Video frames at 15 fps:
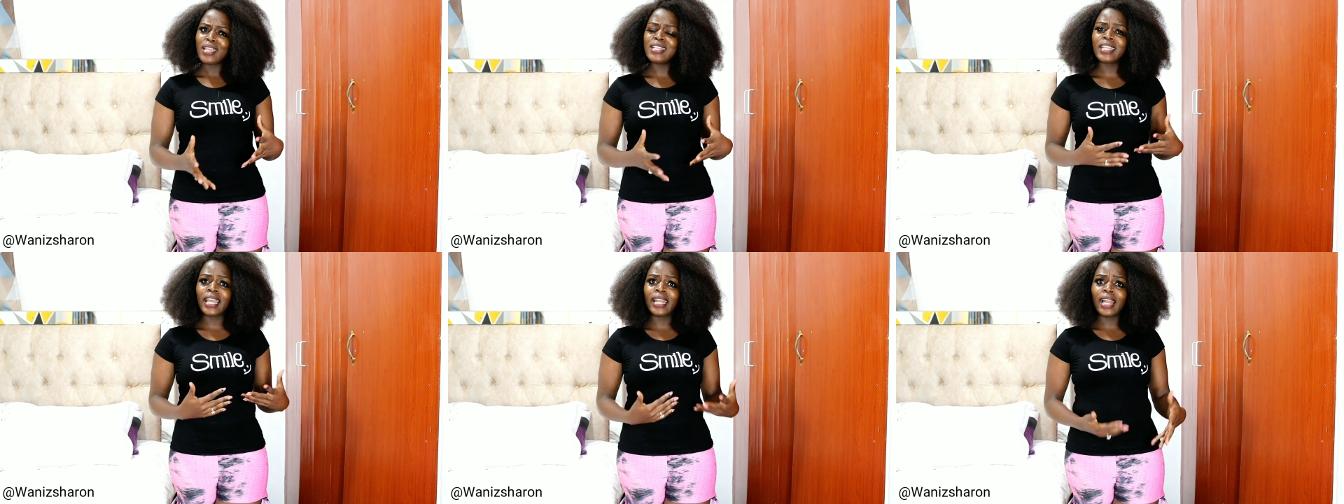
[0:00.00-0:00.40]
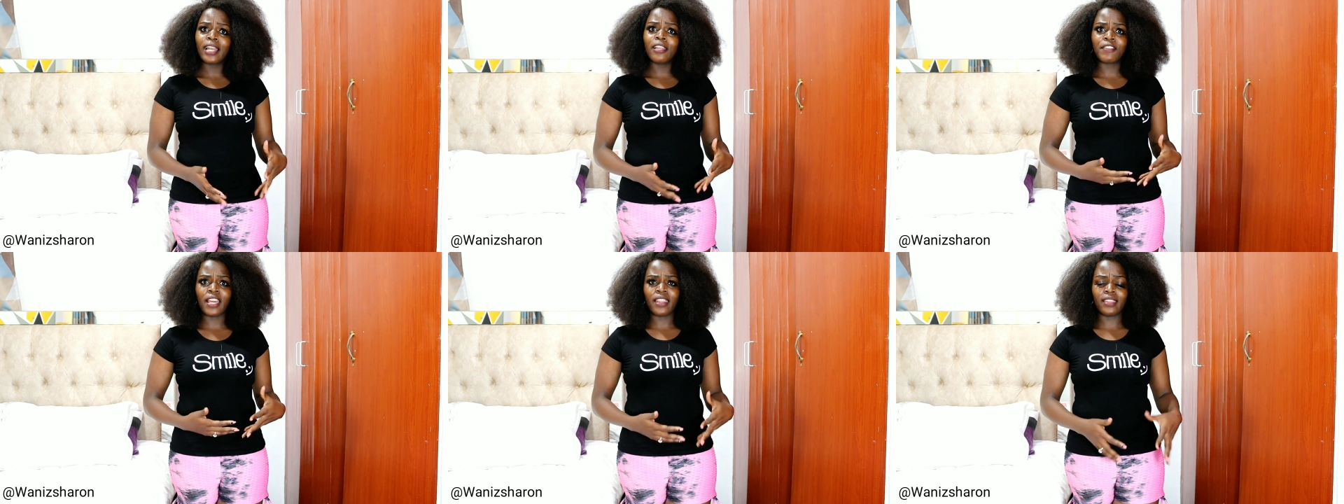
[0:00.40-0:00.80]
it kind
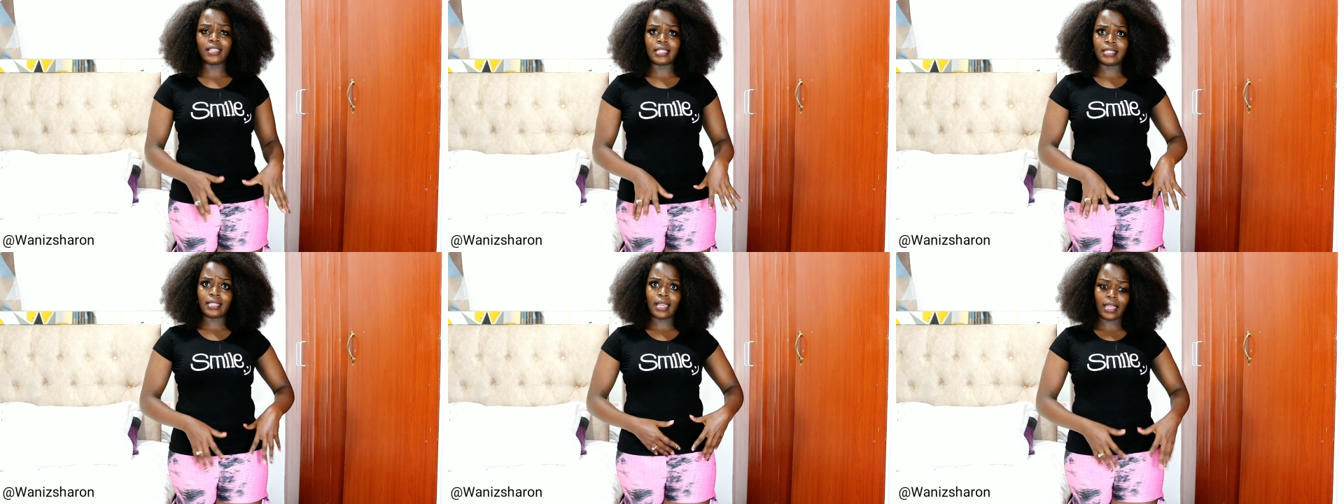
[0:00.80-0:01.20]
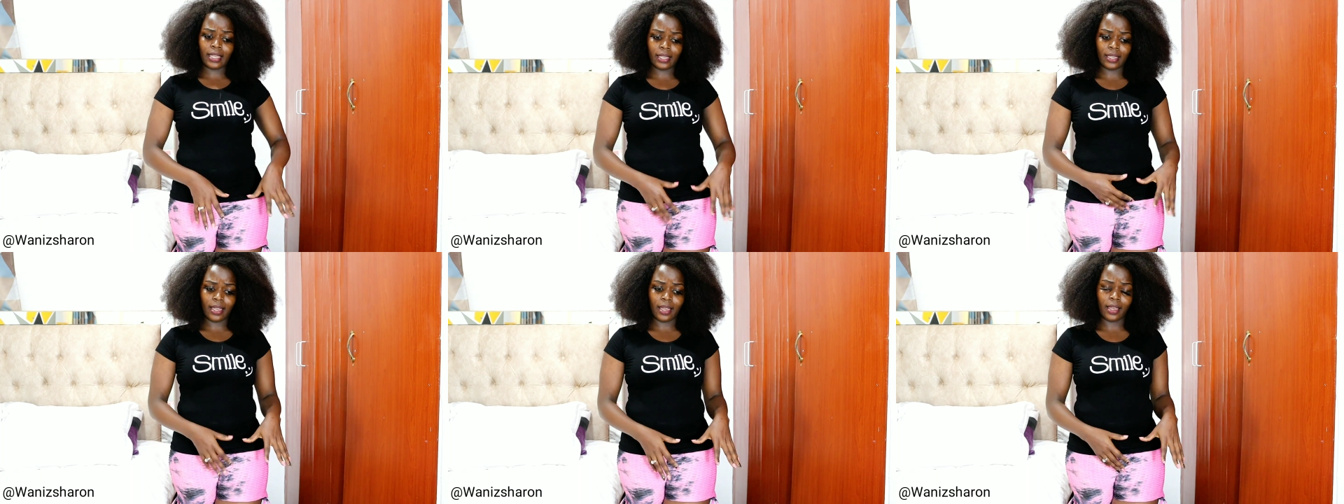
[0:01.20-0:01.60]
of lifted the
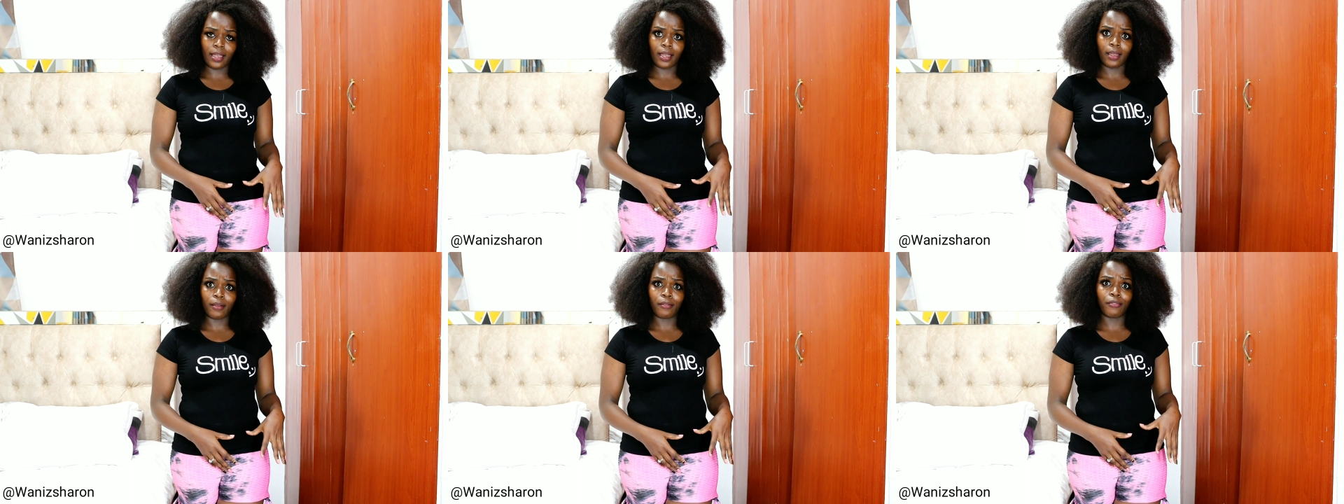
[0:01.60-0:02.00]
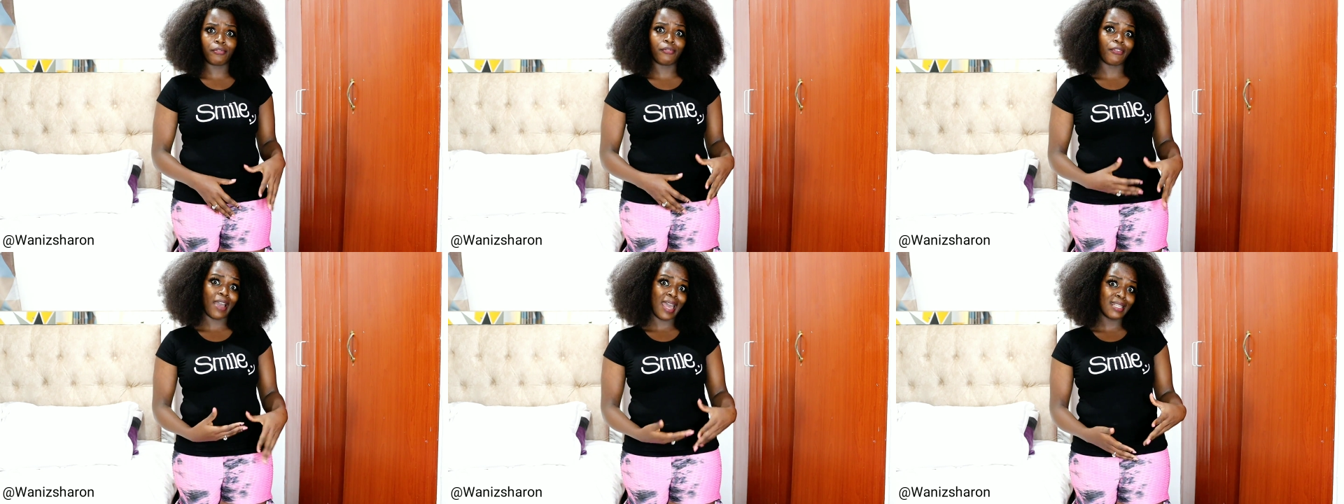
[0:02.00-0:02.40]
saggy
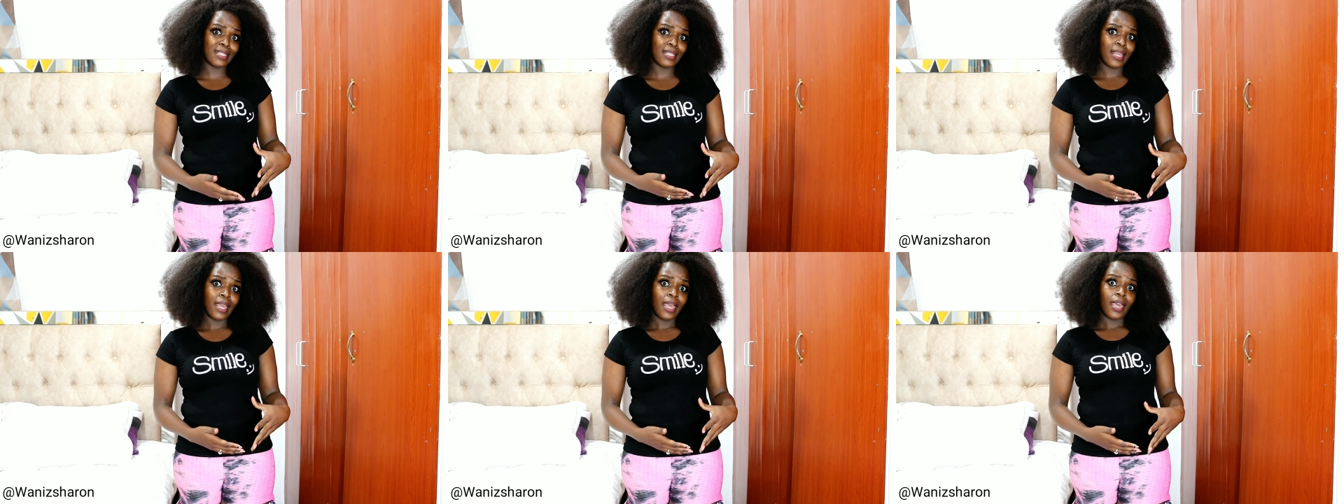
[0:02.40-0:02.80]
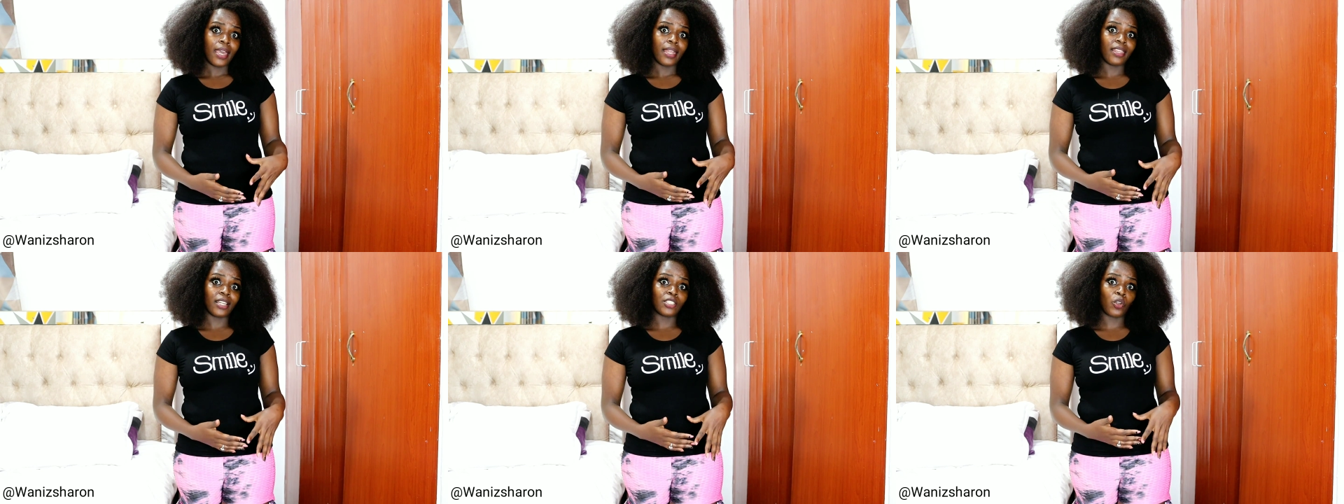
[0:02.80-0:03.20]
fat
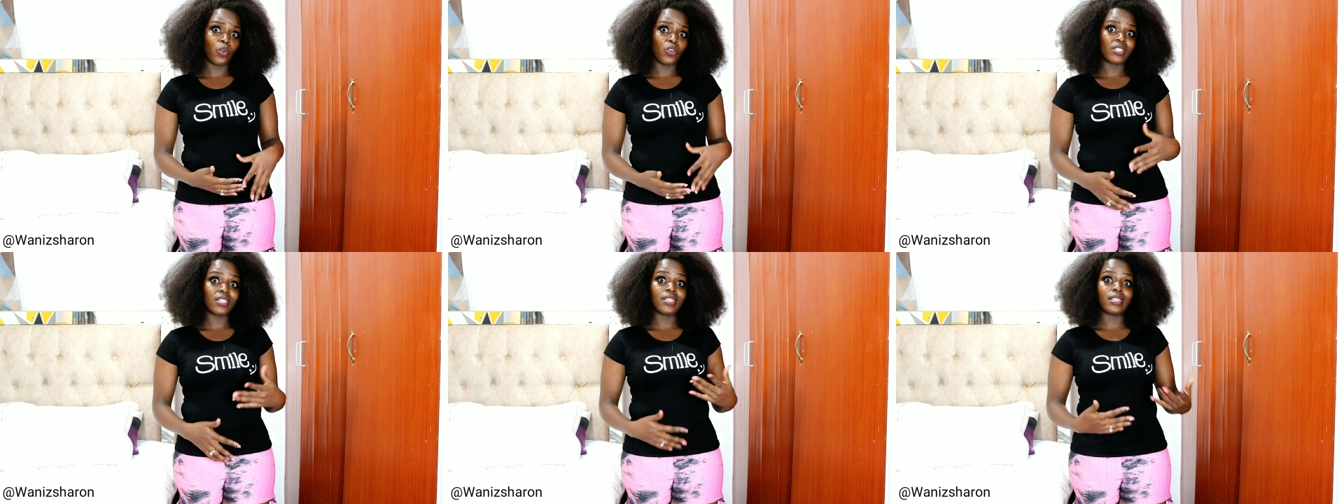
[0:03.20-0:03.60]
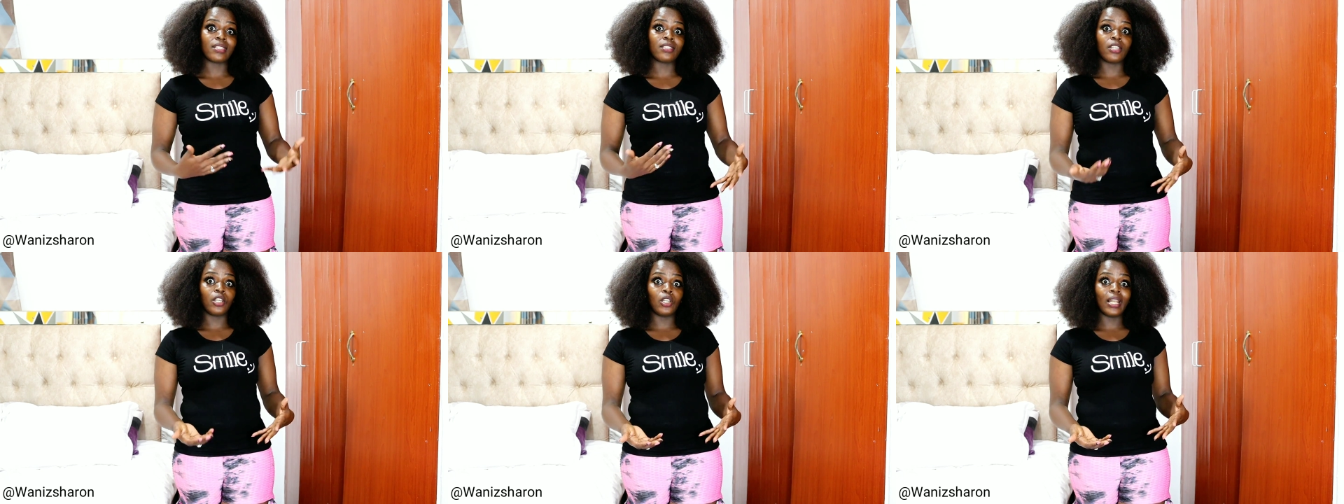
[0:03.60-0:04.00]
that caused the
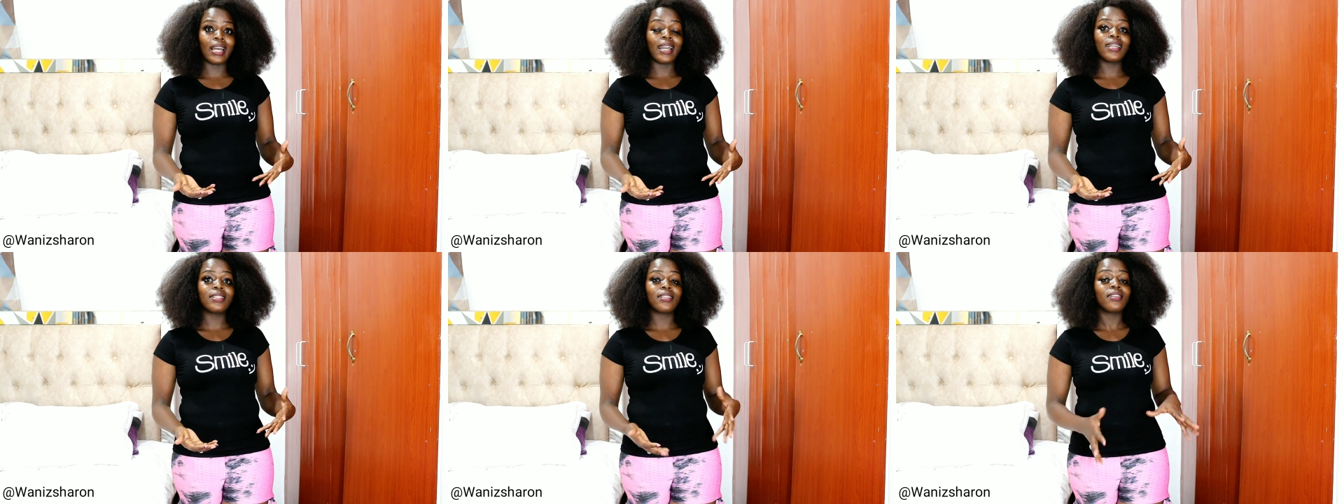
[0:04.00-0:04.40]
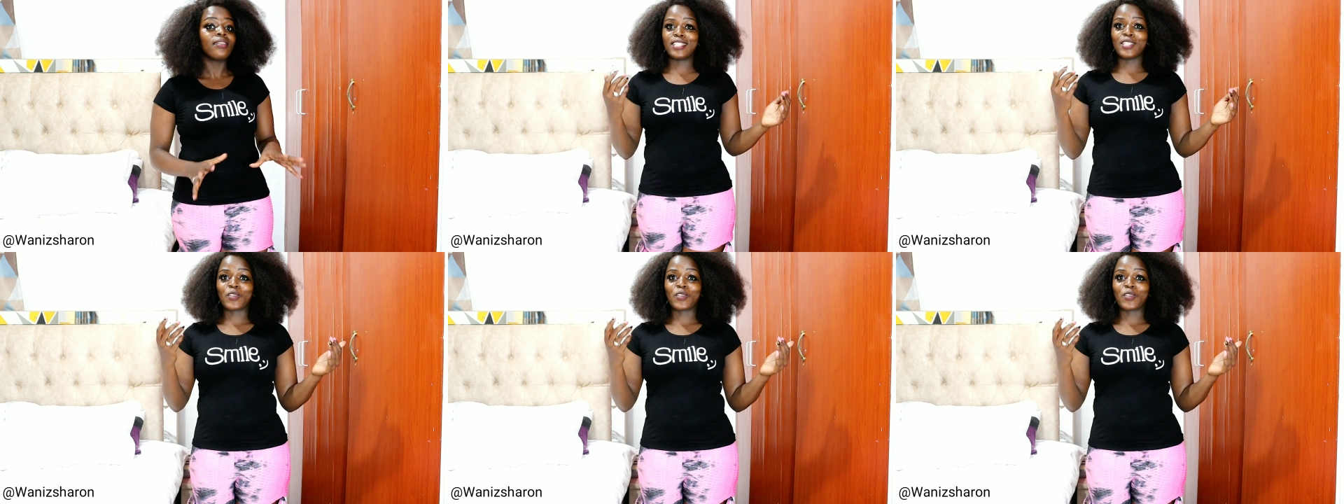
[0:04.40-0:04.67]
cellulite.